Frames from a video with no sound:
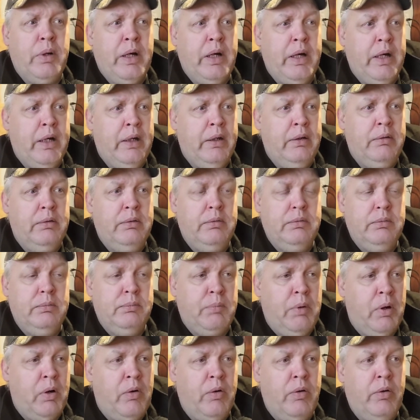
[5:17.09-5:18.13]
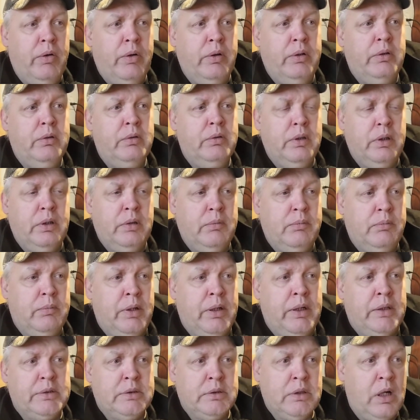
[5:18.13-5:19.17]
I had burning in
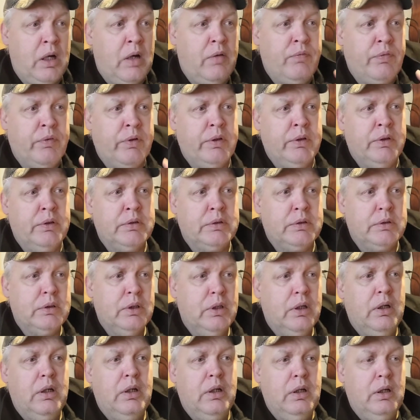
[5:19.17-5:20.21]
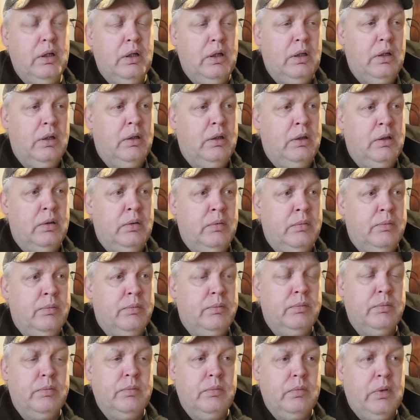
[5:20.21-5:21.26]
my esophagus.
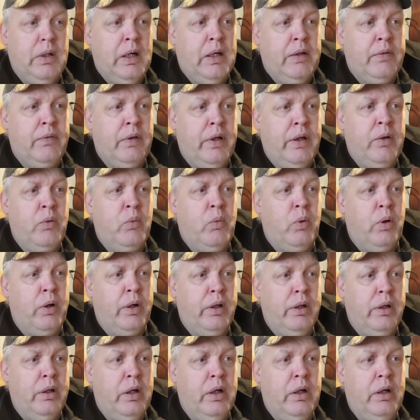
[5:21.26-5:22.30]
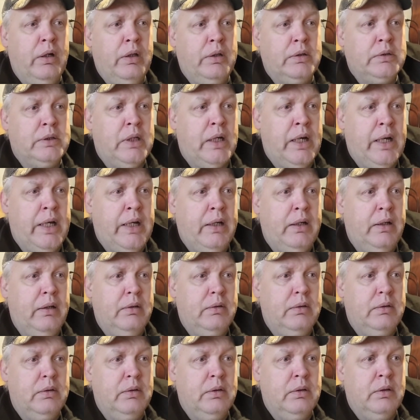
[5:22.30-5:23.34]
I think what it done is I ate
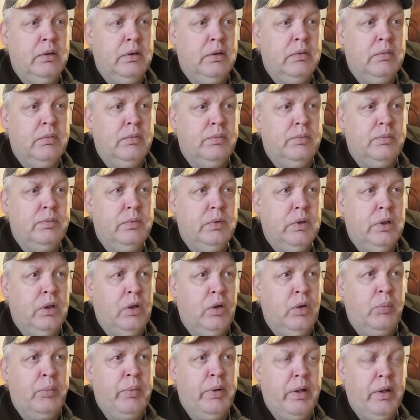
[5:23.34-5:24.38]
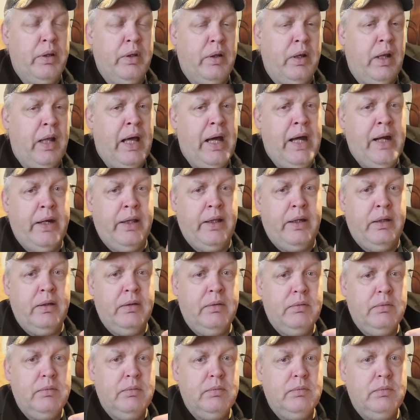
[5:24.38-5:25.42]
a little bit of the
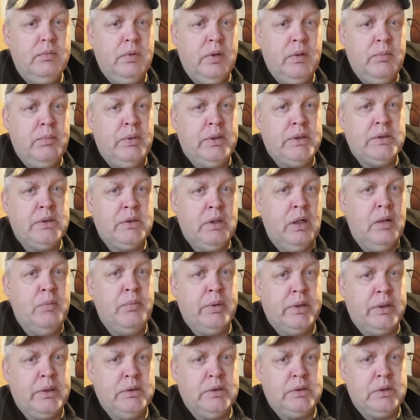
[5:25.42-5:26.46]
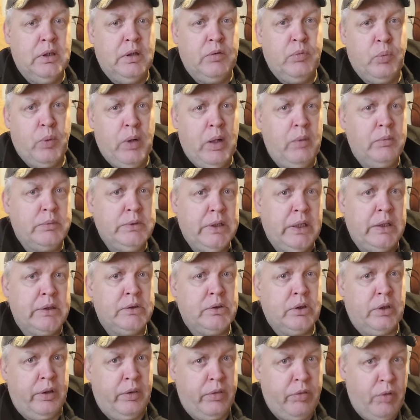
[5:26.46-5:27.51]
lining in my stomach and stuff when I was
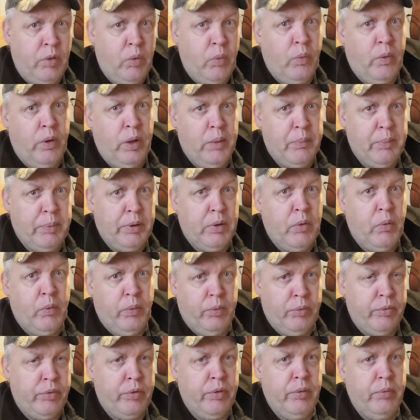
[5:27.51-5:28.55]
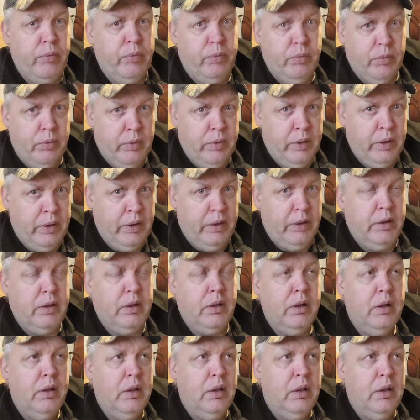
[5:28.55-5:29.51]
actually throwing up and going through that.